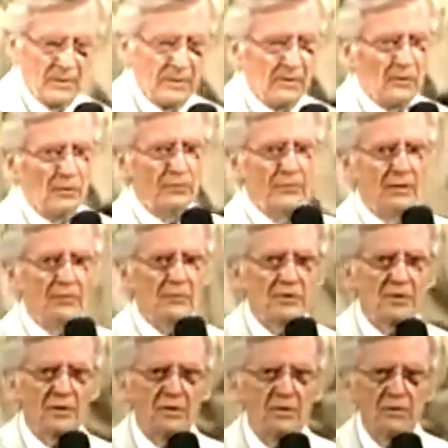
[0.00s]
Like you've never
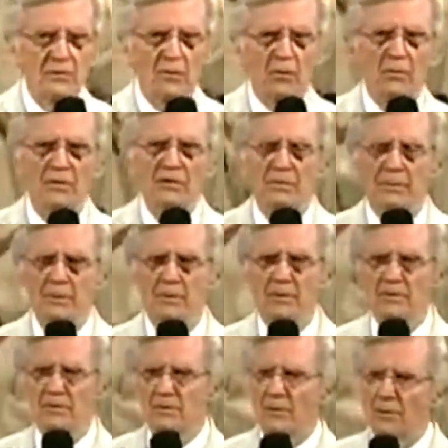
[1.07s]
seen or know or
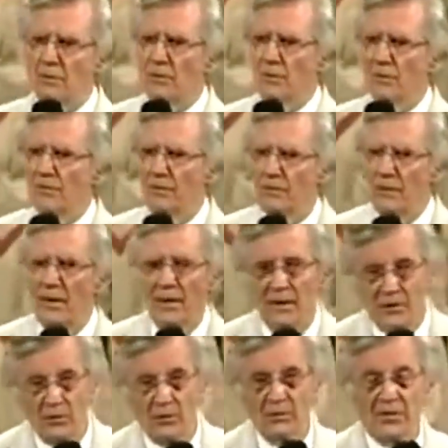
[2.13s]
experienced the glory of the Lord.
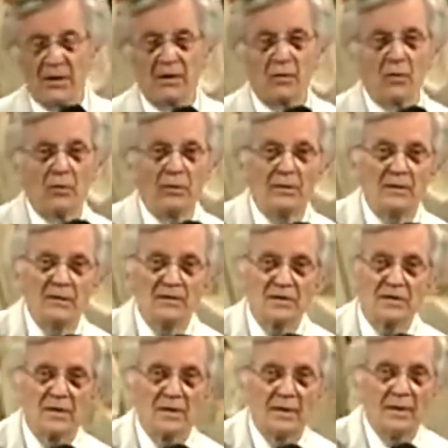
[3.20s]
And you know what that glory
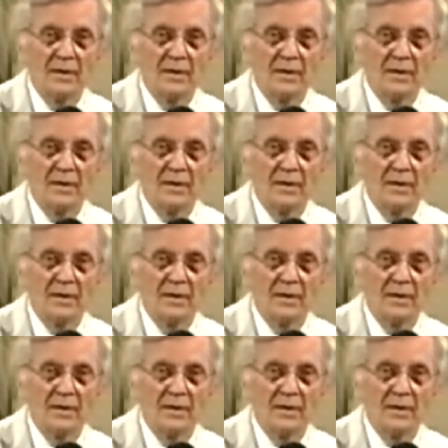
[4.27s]
is?